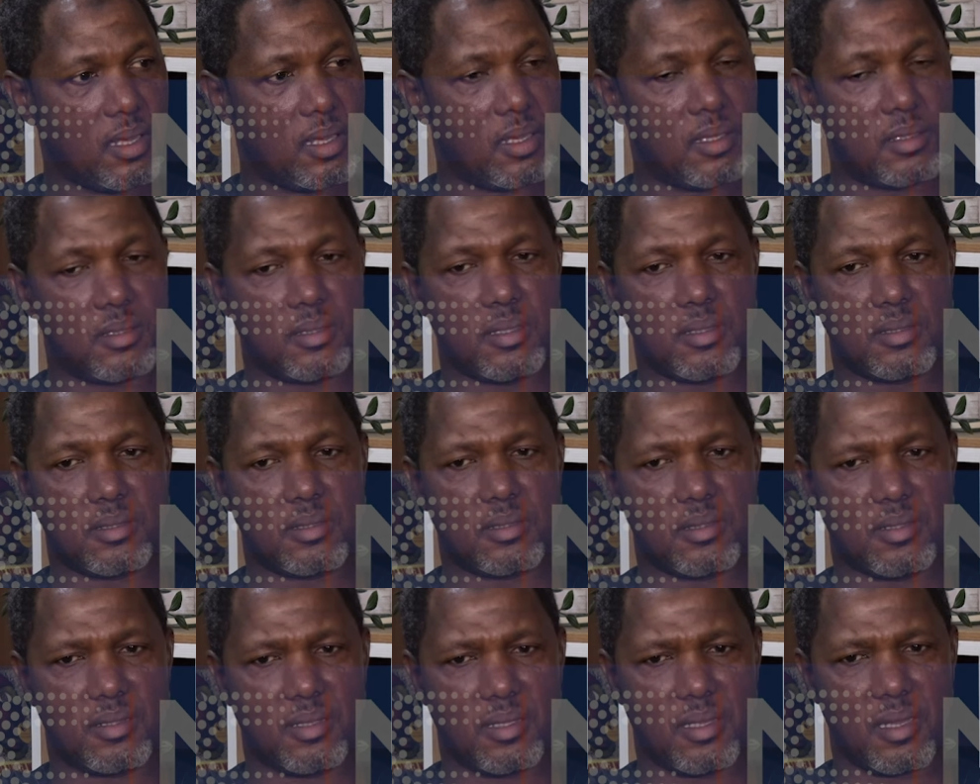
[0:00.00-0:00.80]

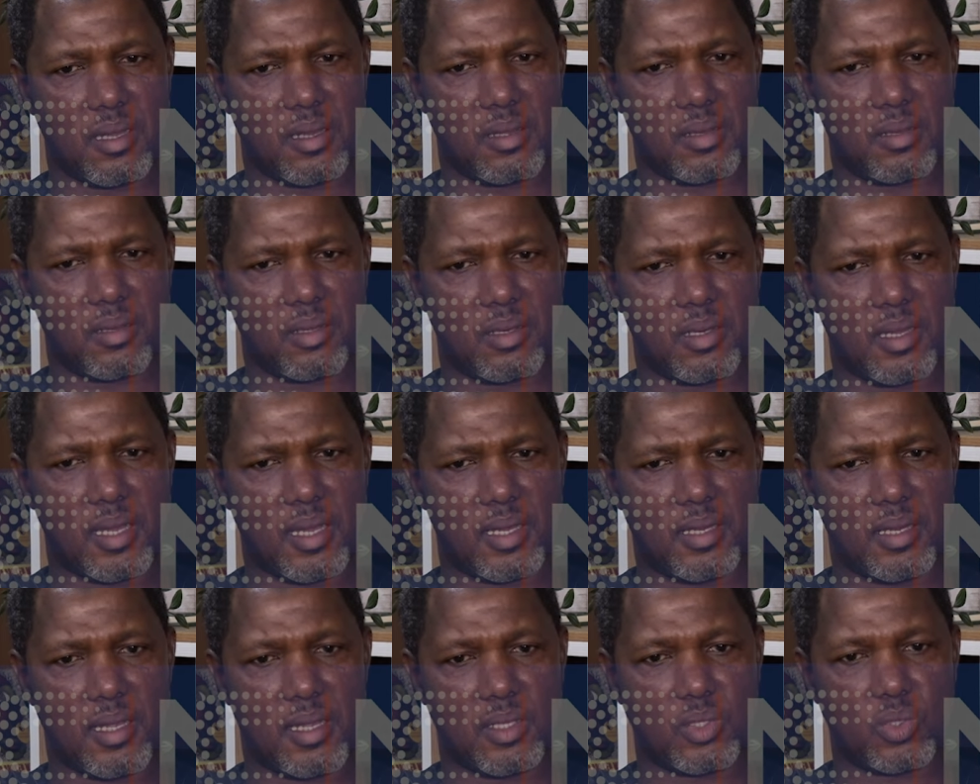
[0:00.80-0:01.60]
There's
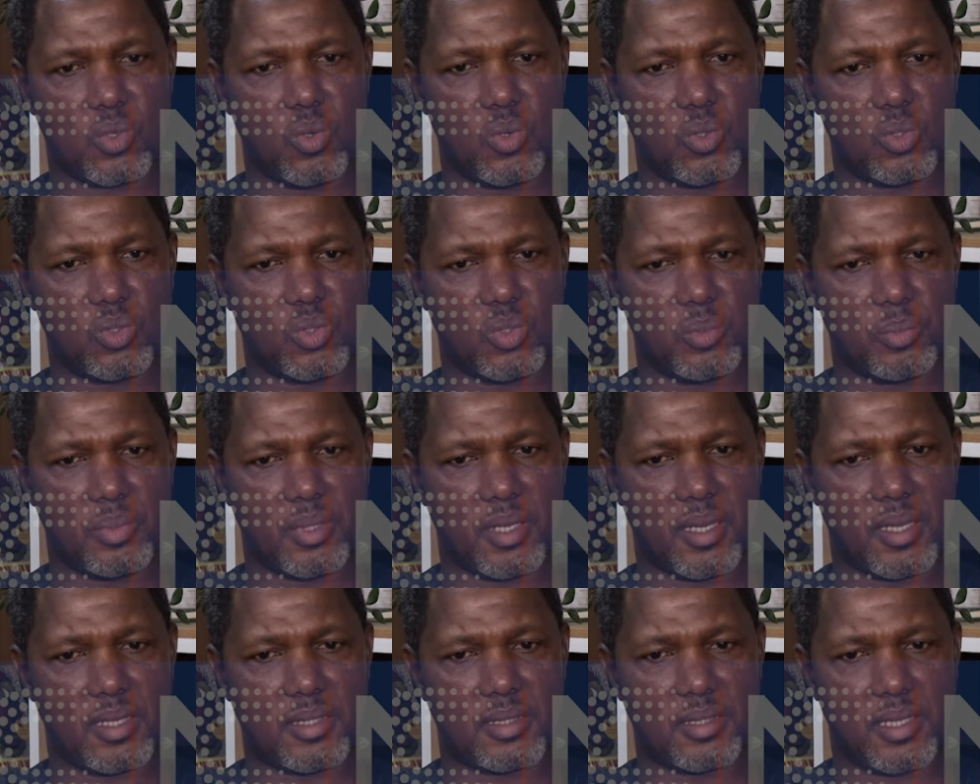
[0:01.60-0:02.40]
going to
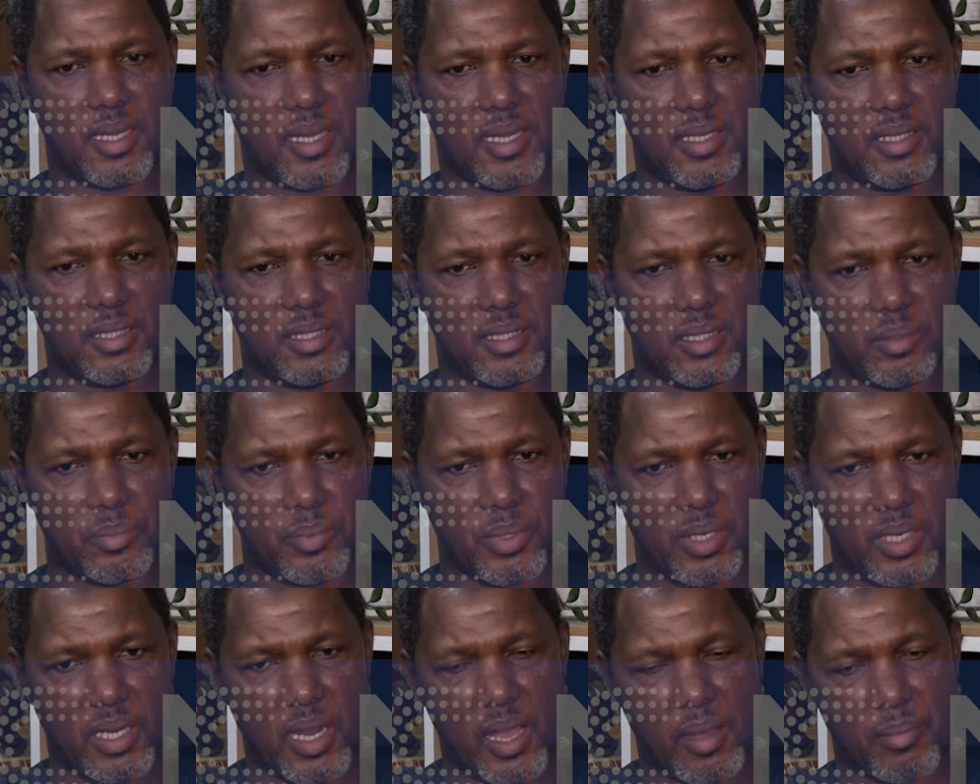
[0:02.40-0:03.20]
be an entirely
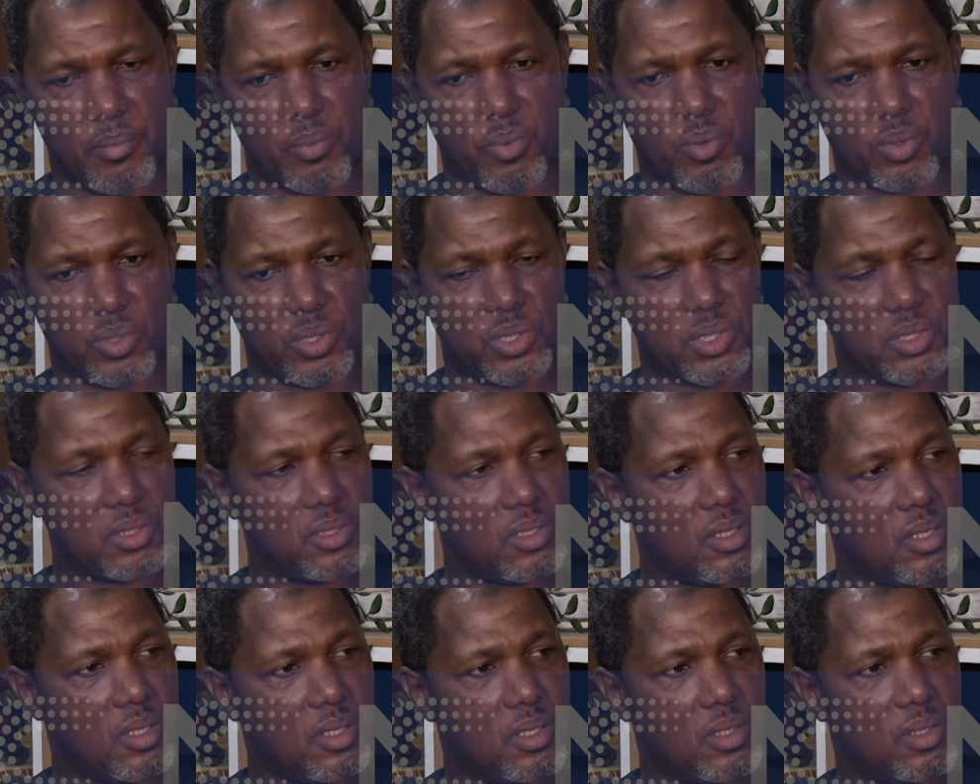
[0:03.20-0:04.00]
different
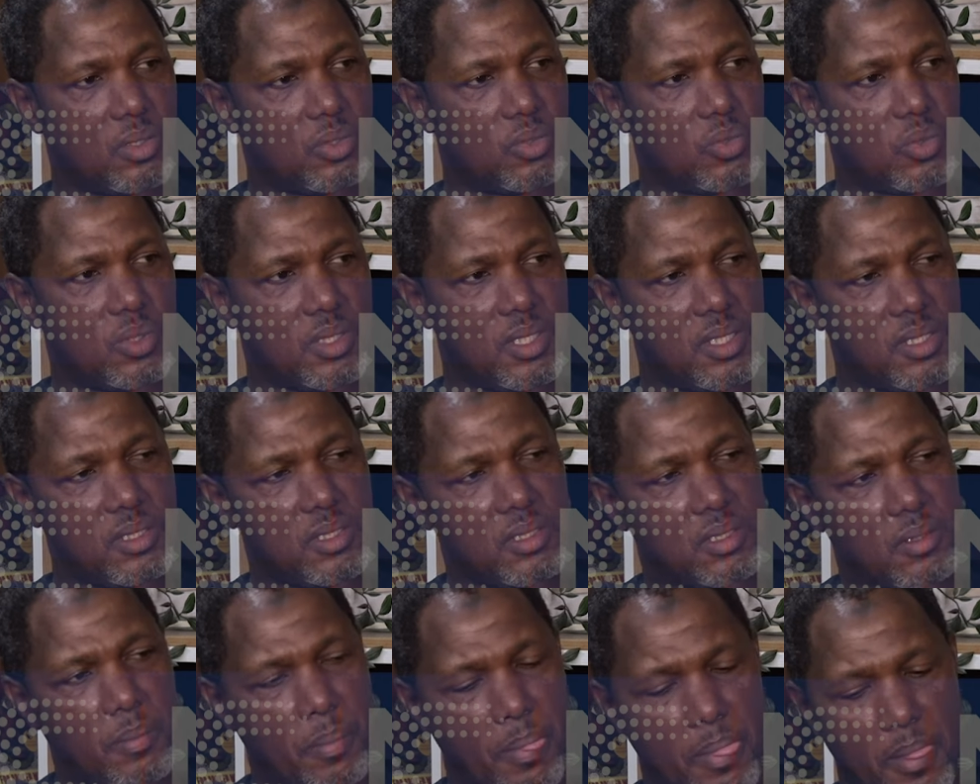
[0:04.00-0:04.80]
approach to
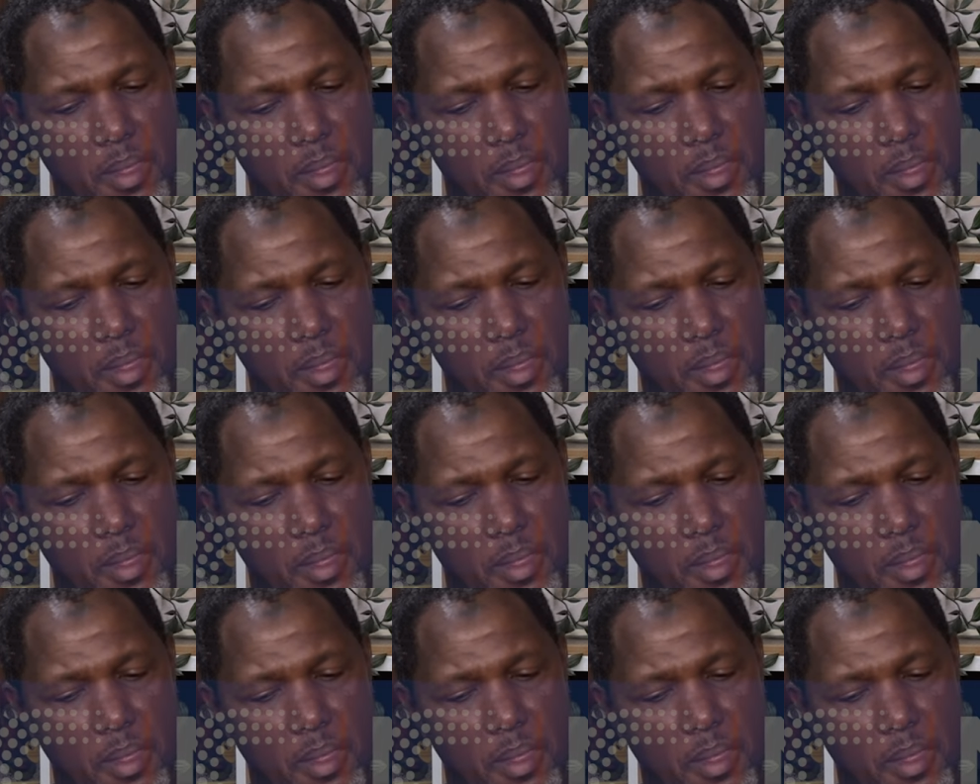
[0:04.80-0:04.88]
this